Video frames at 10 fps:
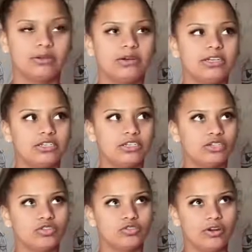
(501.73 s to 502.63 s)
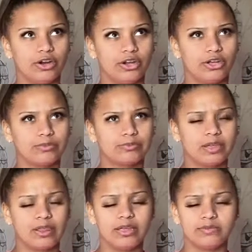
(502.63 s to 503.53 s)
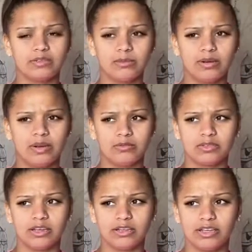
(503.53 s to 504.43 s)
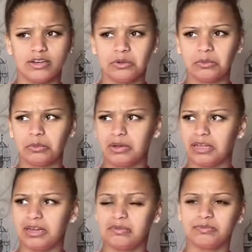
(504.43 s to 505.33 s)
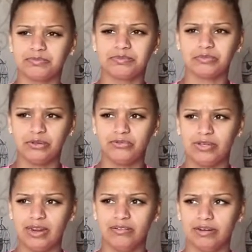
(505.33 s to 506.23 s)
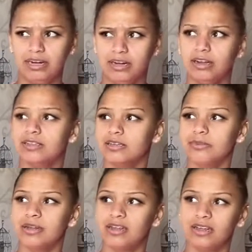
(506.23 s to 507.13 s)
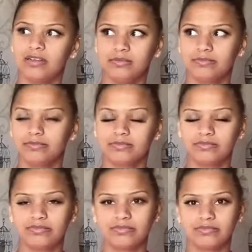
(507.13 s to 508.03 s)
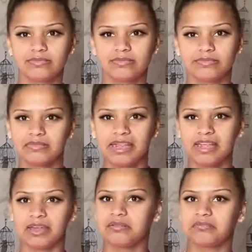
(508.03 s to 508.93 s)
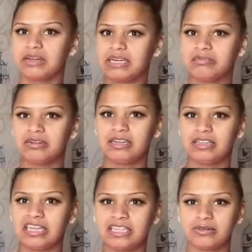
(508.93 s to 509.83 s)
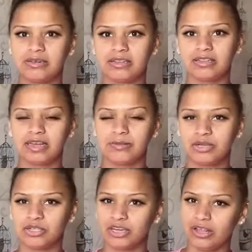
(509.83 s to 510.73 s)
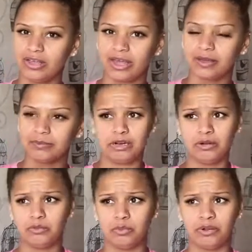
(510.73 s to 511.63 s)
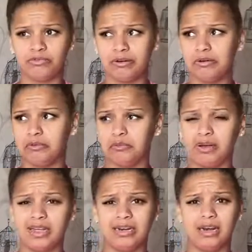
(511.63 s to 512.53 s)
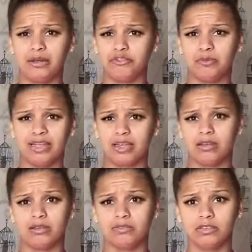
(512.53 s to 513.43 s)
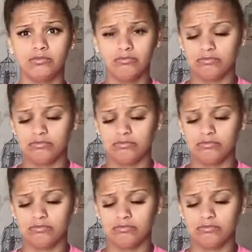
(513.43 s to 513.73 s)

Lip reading: Which is true. I think if somebody was like, you know what, Michaela, your feet are really nice, I'd be like, oh. Thank you. I didn't really think they were that much to look at. An old boyfriend of mine loved my calves.